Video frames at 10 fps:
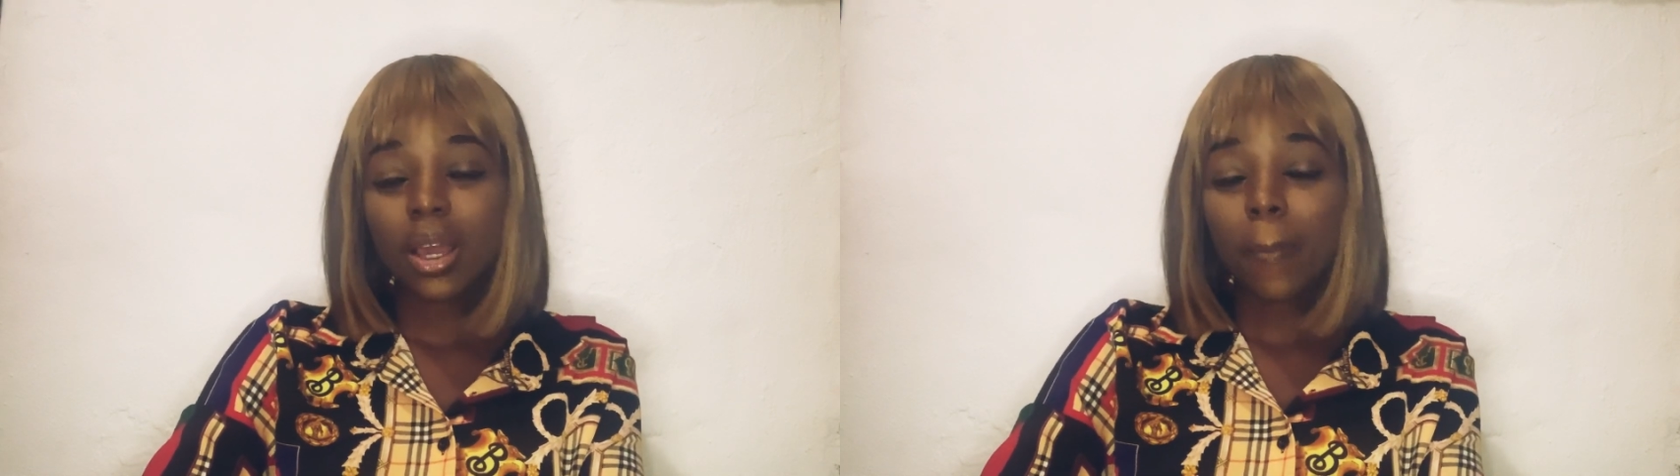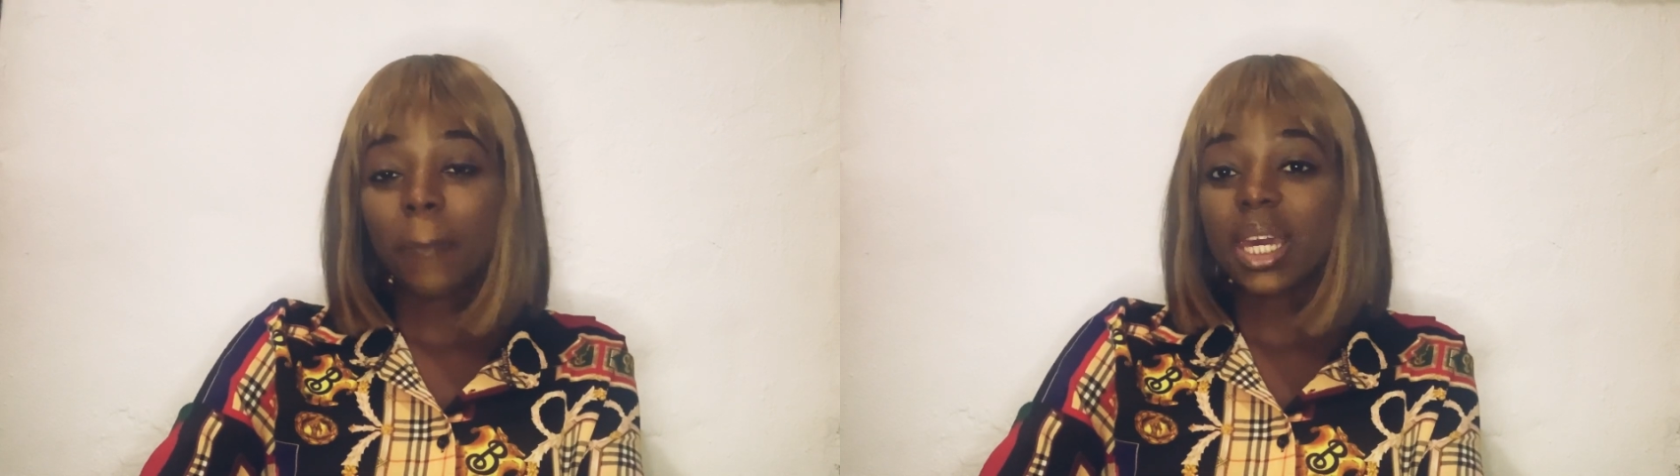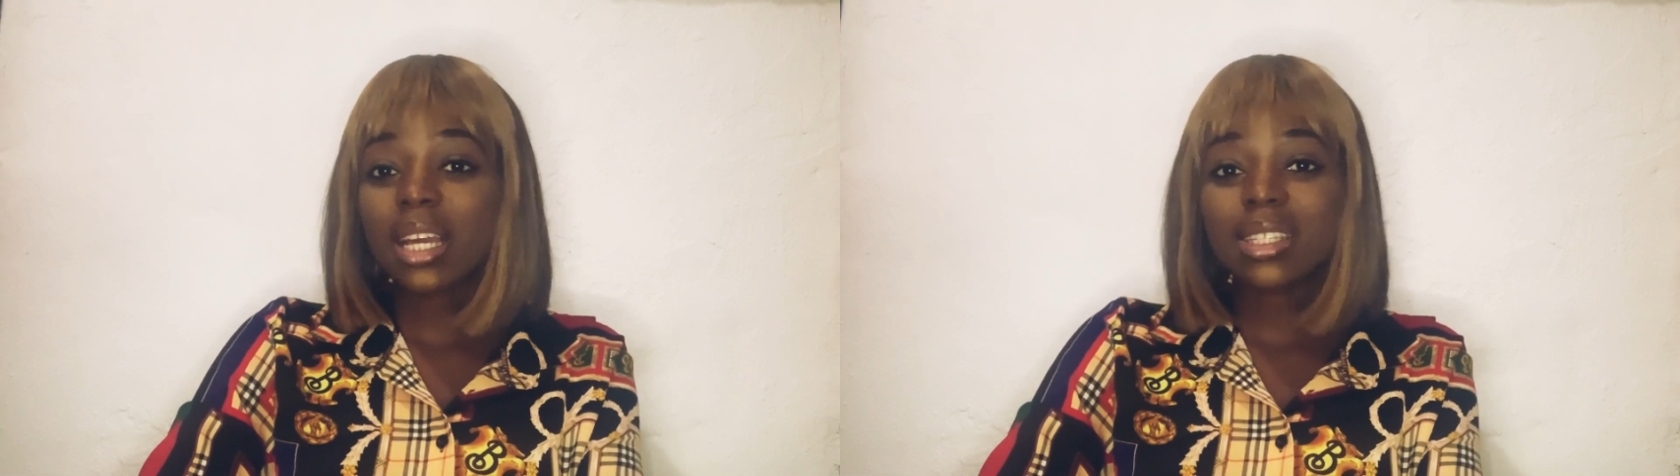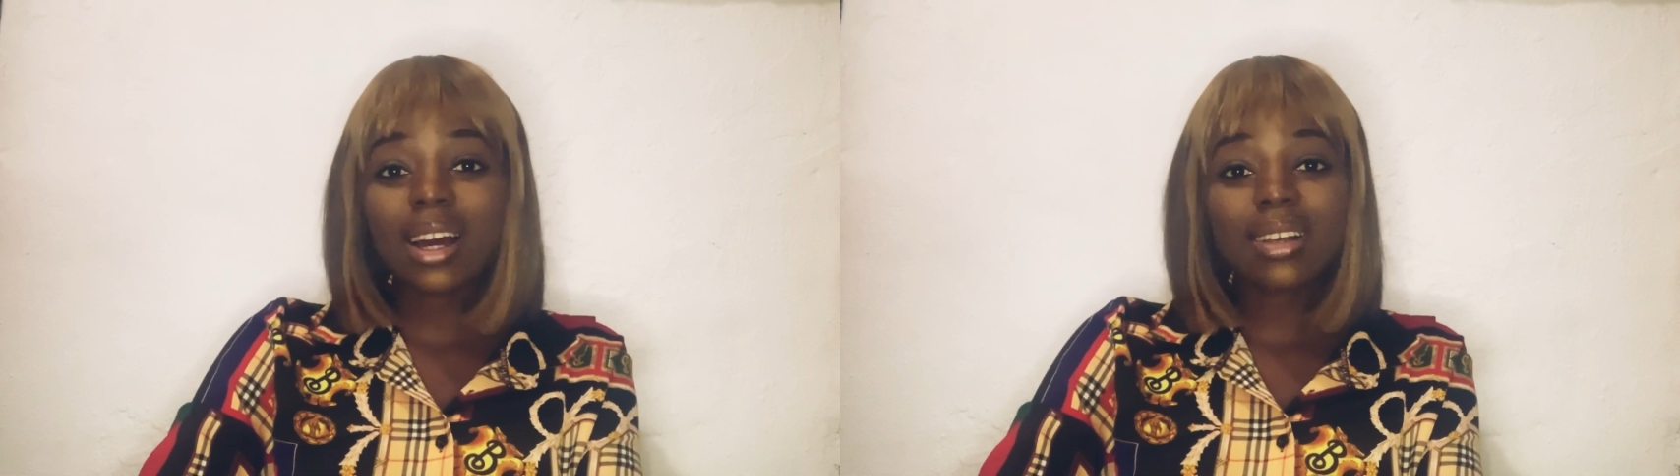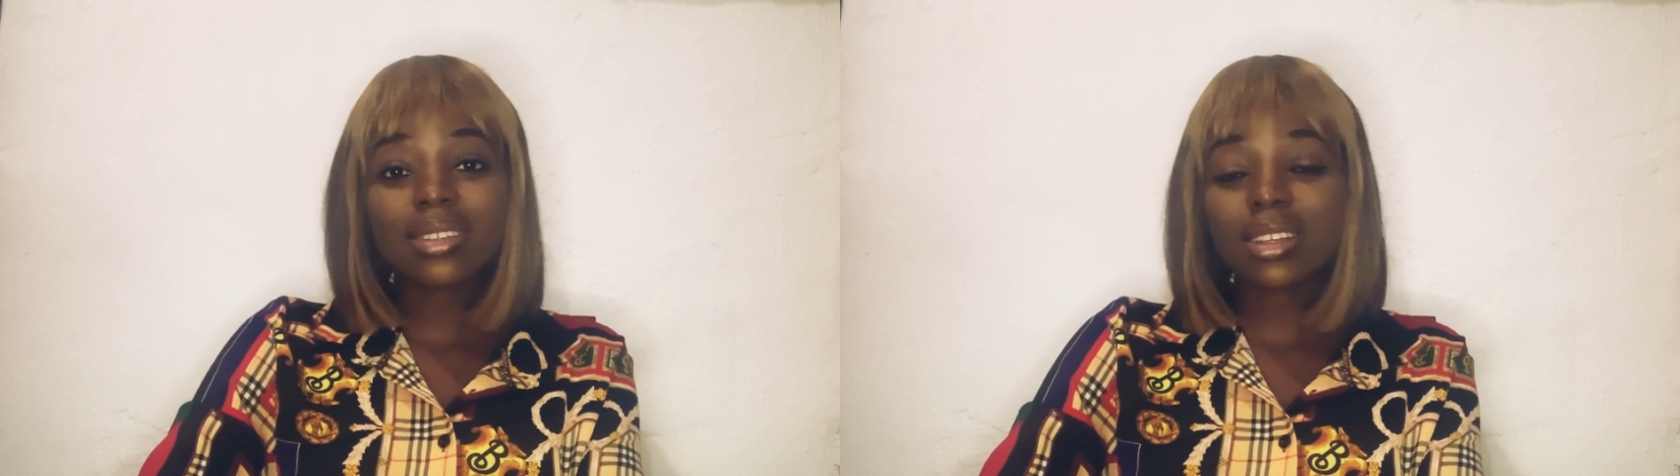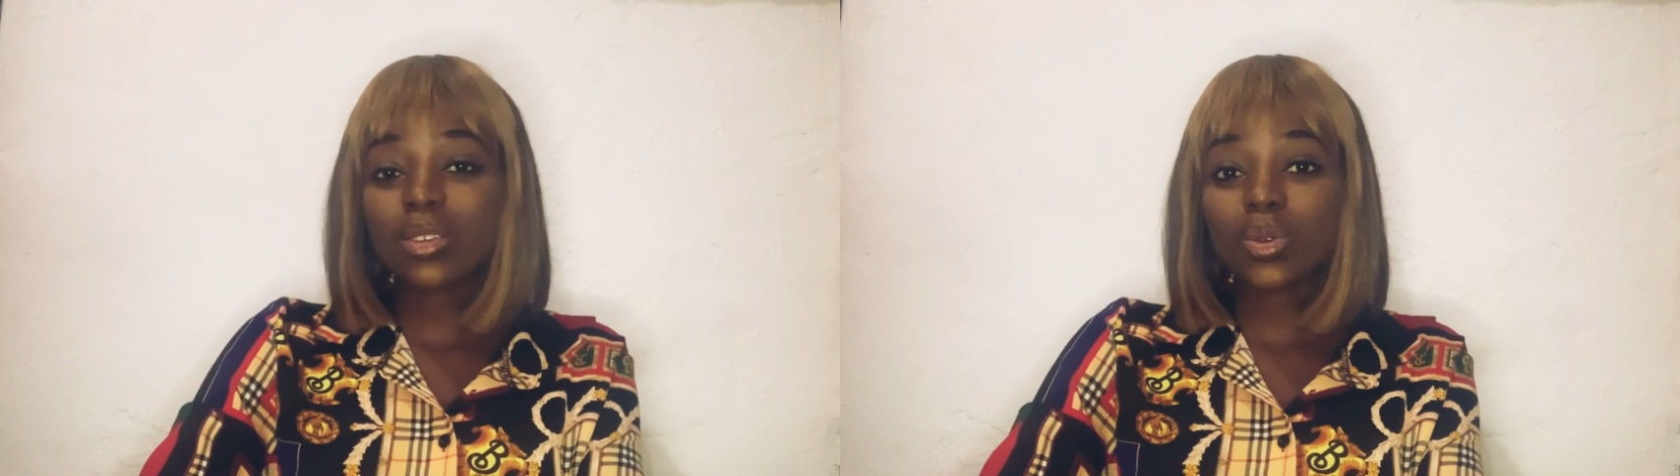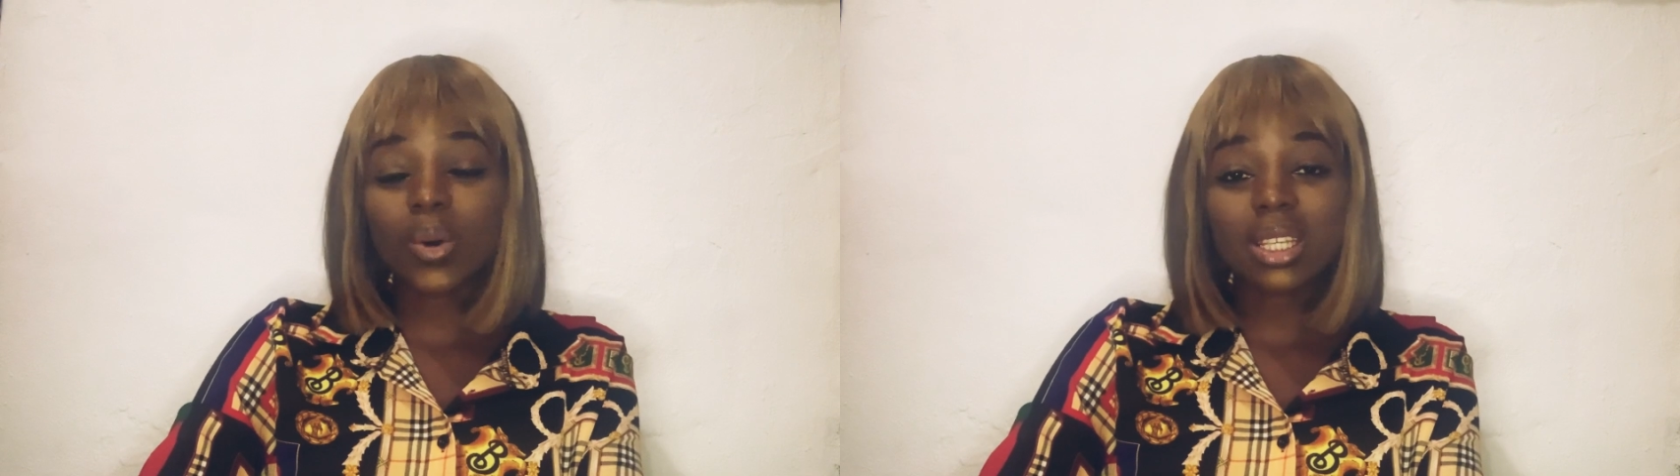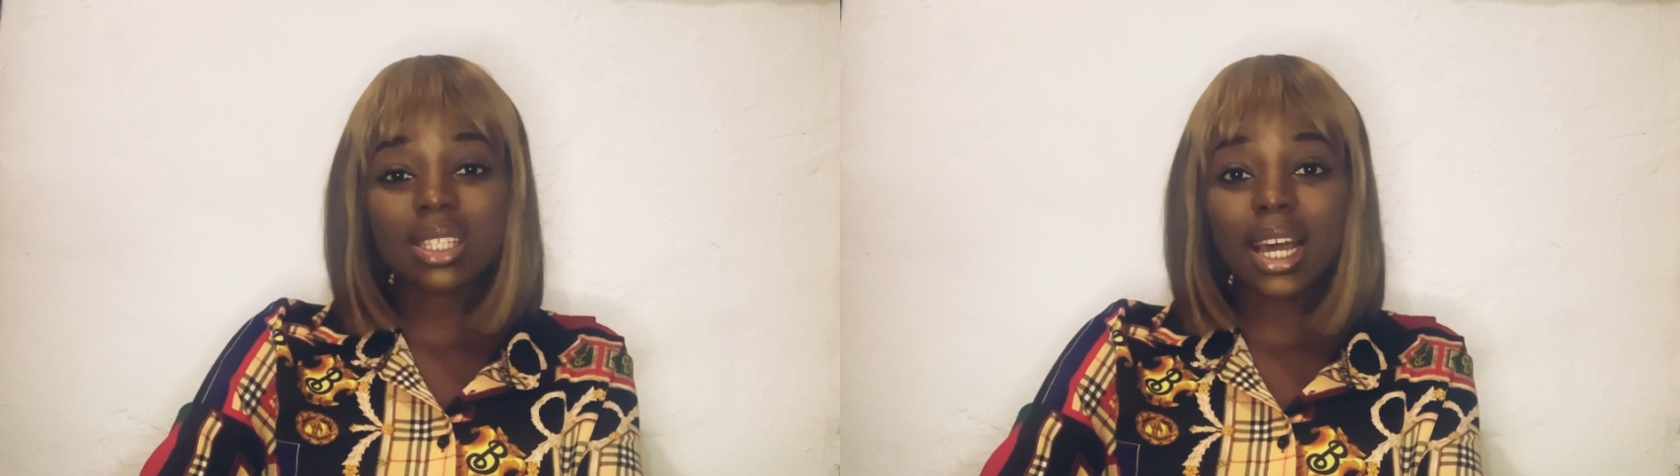Be it answers to
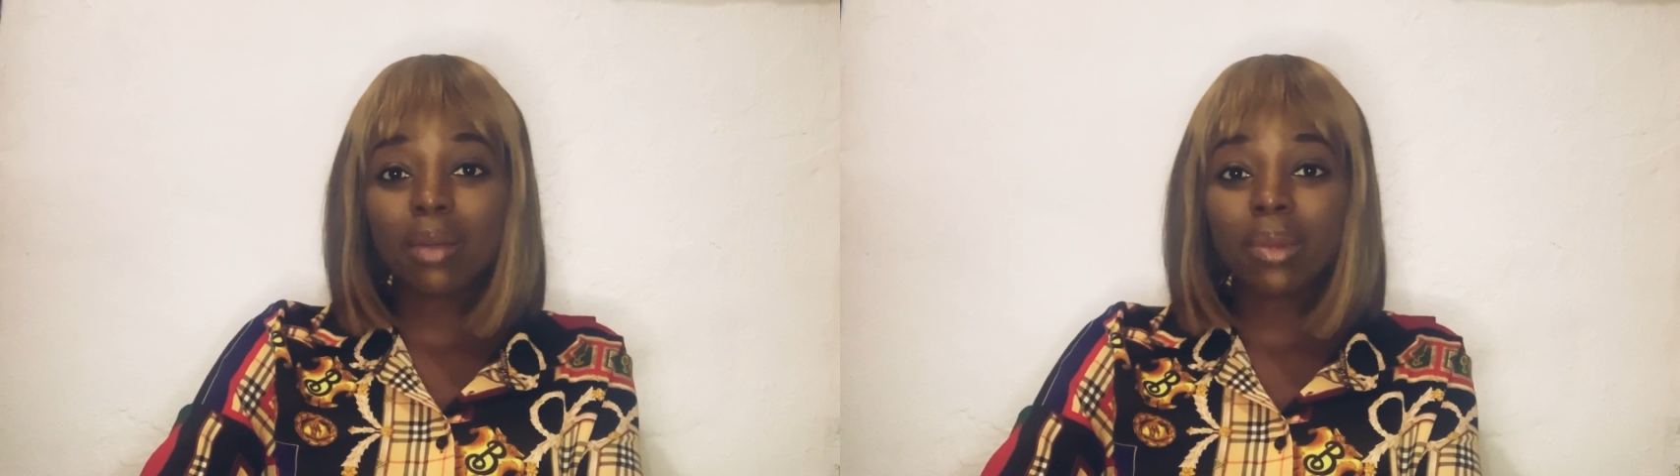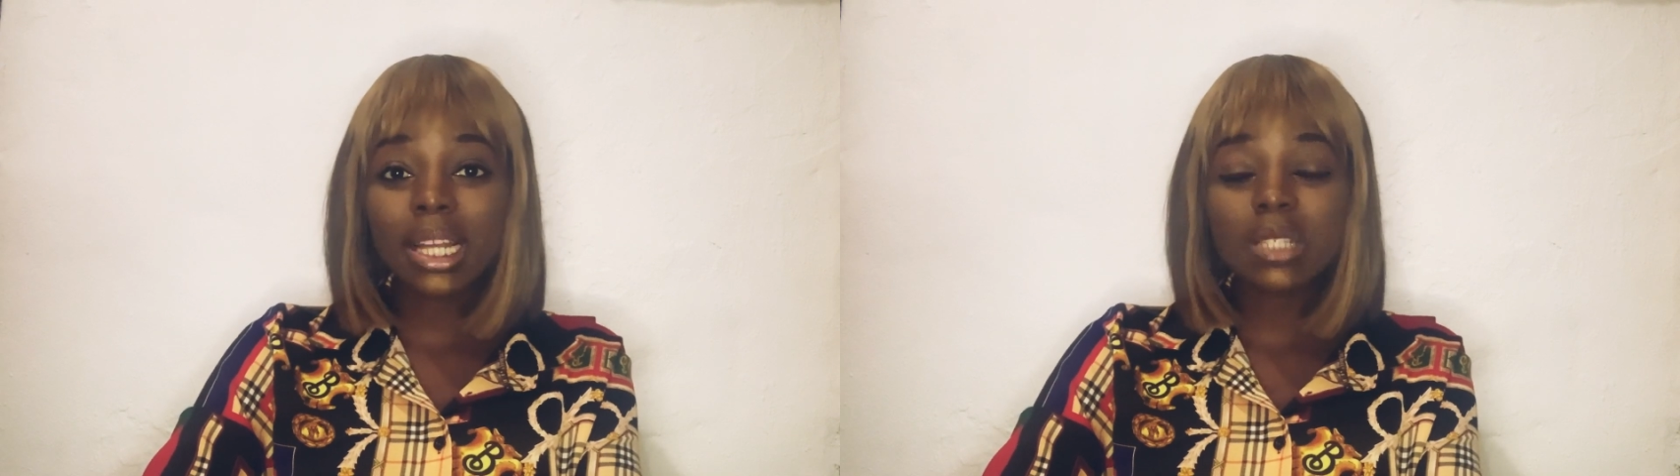assignments,